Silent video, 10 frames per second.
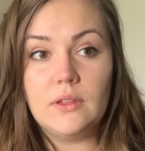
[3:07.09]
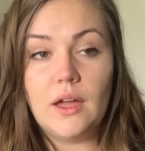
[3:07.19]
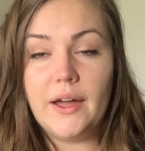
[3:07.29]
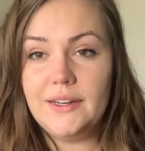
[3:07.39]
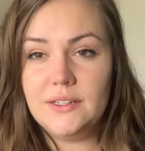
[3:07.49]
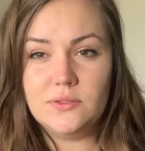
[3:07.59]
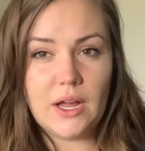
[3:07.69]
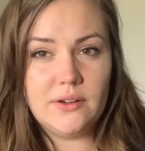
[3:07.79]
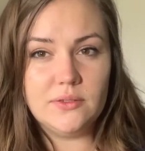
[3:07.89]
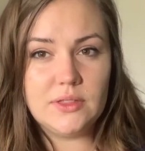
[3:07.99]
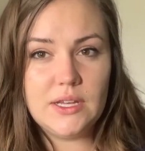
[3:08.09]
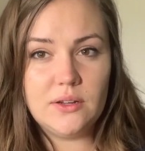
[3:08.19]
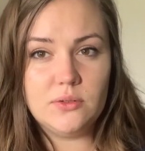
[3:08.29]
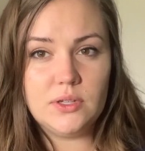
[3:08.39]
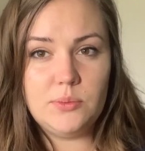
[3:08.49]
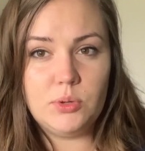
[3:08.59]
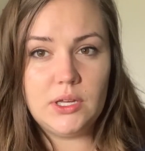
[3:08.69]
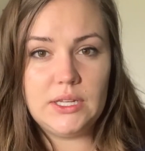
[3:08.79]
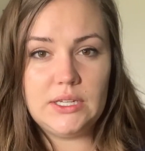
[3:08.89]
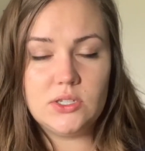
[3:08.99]
I don't think I really put
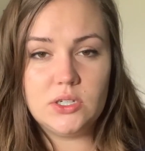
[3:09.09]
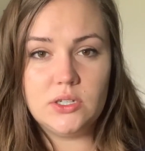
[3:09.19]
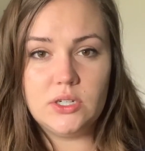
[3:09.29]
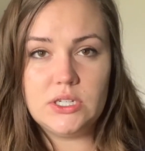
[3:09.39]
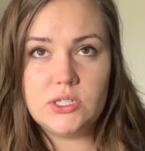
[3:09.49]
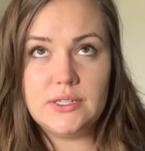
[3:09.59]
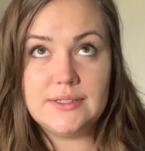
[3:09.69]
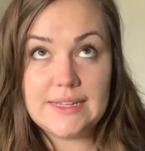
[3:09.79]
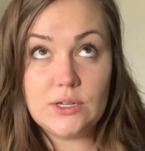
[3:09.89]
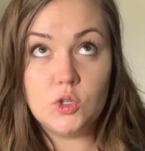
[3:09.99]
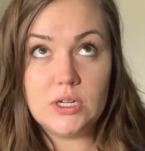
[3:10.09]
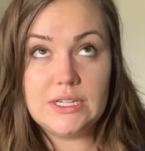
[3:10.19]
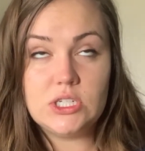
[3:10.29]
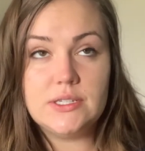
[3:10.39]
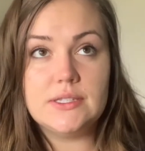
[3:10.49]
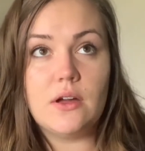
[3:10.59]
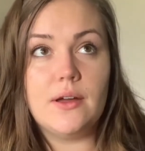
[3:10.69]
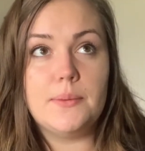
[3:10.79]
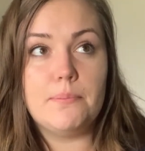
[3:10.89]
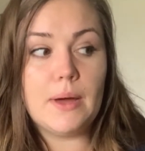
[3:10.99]
any decorations
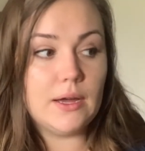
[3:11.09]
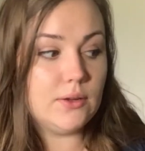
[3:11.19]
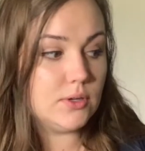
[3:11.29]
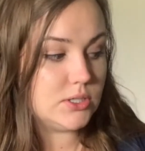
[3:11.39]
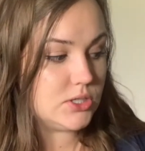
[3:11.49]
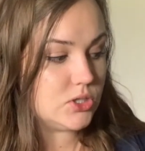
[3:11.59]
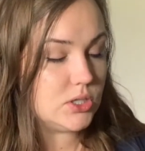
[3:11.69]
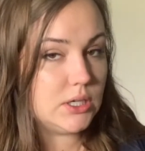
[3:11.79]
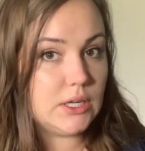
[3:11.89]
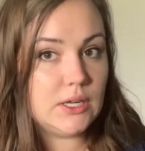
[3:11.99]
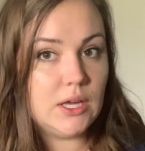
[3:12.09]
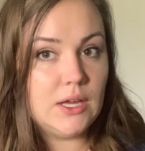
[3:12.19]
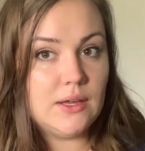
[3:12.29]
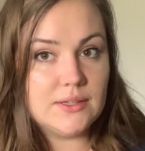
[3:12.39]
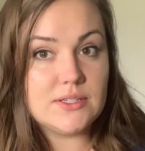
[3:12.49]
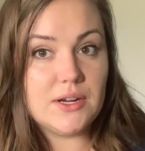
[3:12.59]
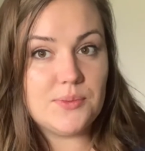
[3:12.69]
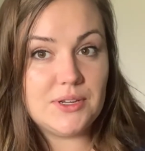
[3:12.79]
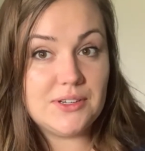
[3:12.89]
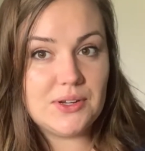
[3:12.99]
on my registry. Sorry,
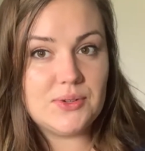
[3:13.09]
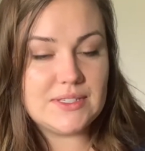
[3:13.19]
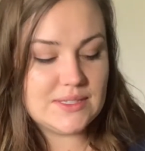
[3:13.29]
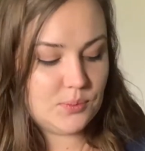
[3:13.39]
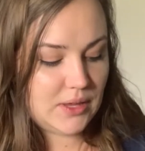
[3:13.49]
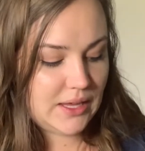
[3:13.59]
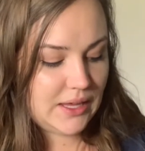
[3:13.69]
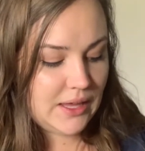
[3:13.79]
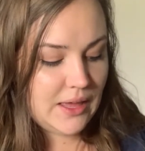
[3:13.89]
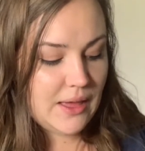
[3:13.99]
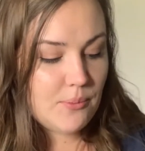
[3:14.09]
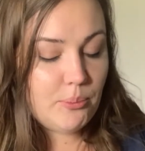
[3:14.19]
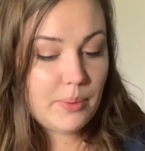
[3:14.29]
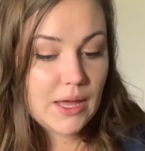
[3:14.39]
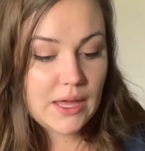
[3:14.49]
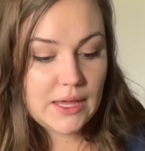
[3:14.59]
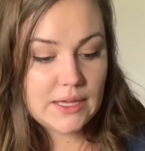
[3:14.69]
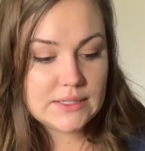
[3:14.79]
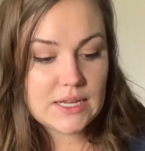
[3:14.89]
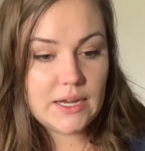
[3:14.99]
my dog wants to play.
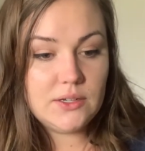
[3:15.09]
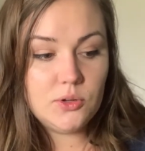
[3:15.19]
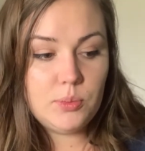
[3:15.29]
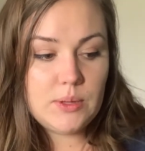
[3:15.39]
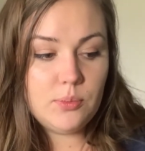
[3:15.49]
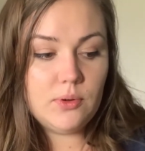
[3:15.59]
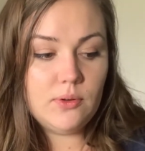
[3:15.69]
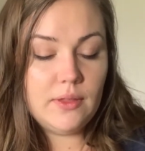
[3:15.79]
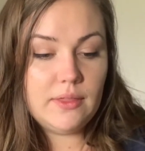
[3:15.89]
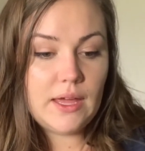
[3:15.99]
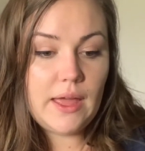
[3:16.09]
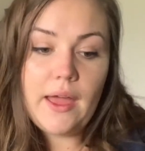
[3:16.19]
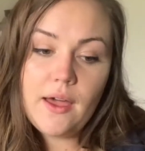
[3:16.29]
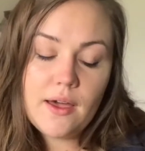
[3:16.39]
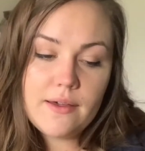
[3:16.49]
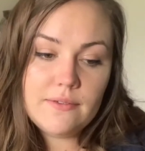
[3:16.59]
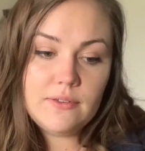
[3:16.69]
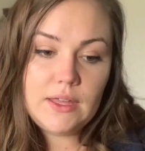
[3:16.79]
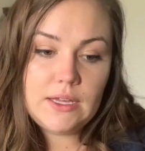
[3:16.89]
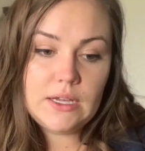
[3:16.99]
But I know people that have,
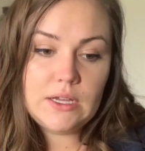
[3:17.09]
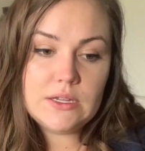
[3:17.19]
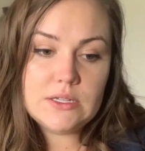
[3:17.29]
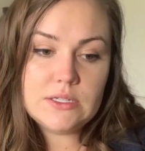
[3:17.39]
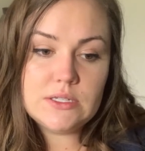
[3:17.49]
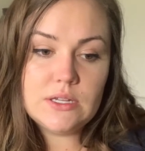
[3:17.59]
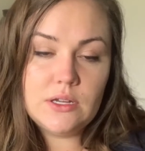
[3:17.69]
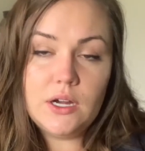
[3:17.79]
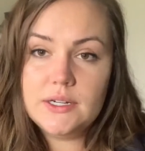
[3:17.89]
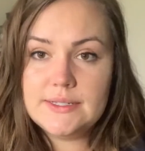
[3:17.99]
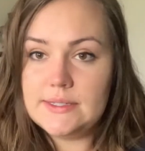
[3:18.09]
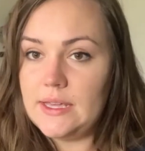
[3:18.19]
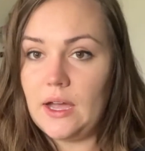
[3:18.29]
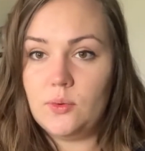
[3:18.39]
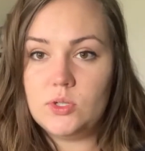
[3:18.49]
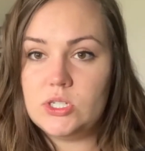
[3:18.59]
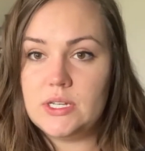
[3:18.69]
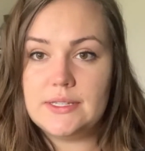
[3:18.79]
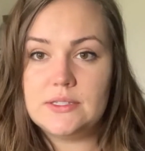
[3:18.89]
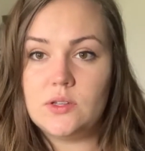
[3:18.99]
and honestly, I would
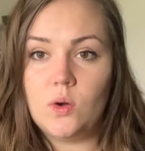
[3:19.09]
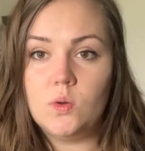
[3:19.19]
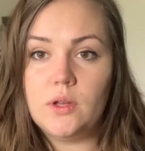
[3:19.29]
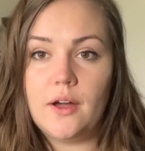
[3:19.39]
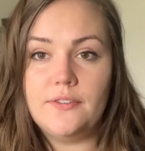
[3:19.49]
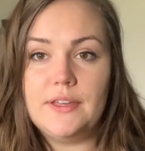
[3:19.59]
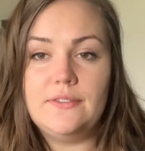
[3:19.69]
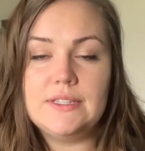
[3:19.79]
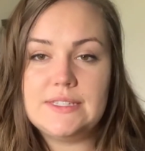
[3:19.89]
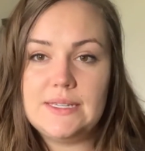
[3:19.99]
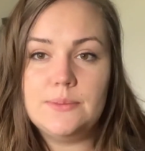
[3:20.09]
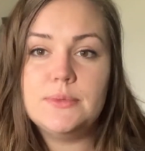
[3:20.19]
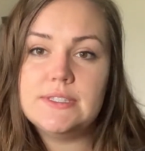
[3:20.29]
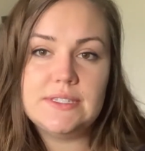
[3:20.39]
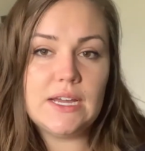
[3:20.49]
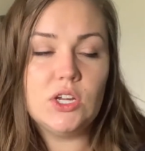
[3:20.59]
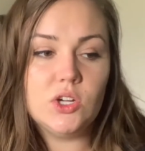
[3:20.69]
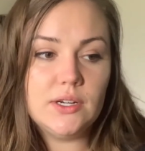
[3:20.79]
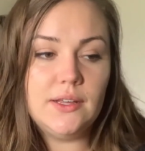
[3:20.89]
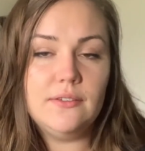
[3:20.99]
just hold off. If it seems
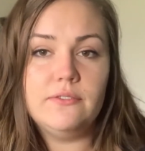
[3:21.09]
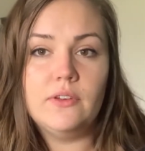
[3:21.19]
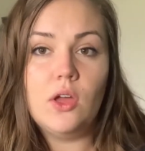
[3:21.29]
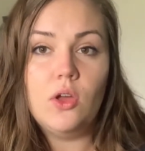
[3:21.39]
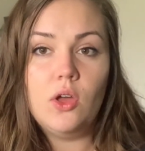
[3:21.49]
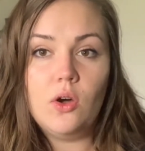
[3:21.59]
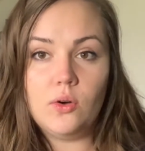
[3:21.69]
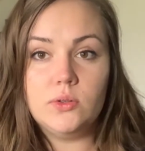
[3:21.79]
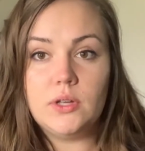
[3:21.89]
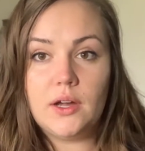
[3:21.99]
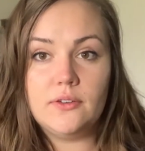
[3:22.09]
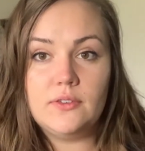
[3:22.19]
decorative, hold off.